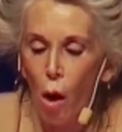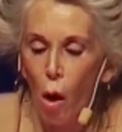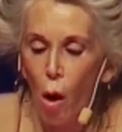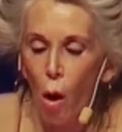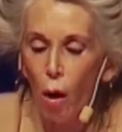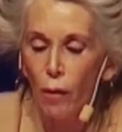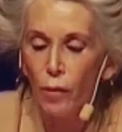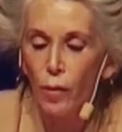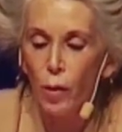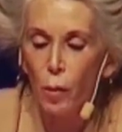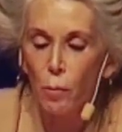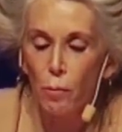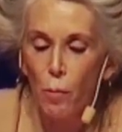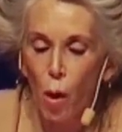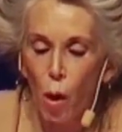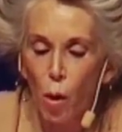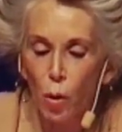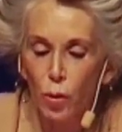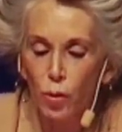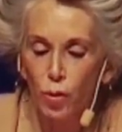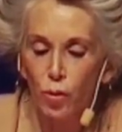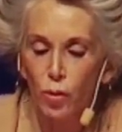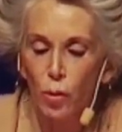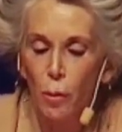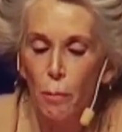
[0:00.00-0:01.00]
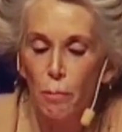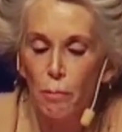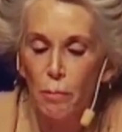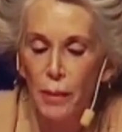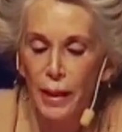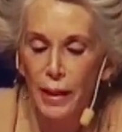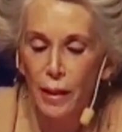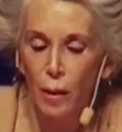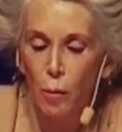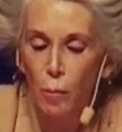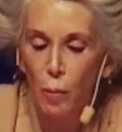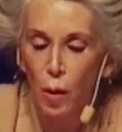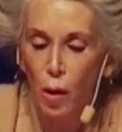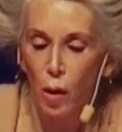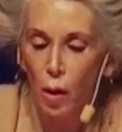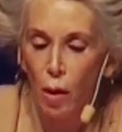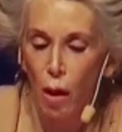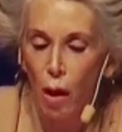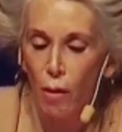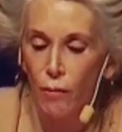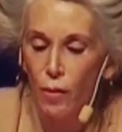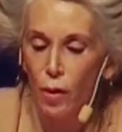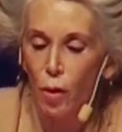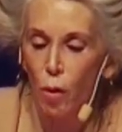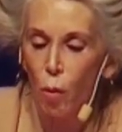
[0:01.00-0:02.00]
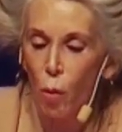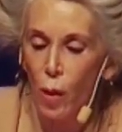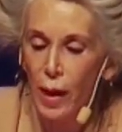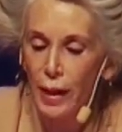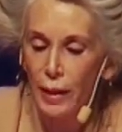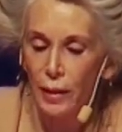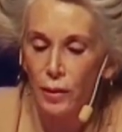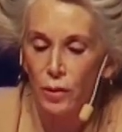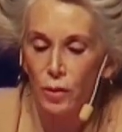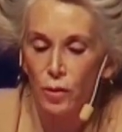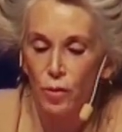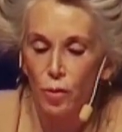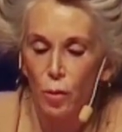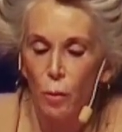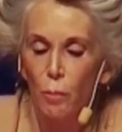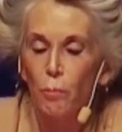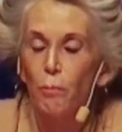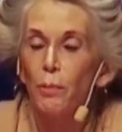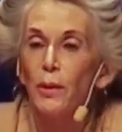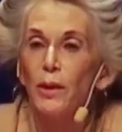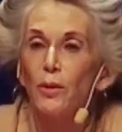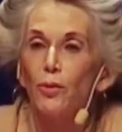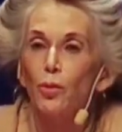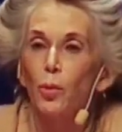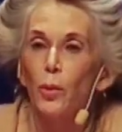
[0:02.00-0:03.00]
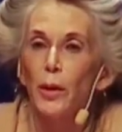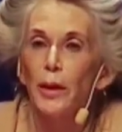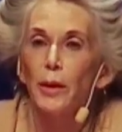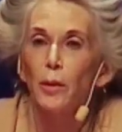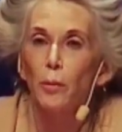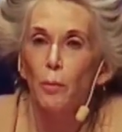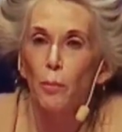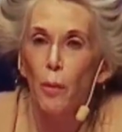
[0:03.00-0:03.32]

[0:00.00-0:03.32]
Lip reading: on the most minimal of acquaintance between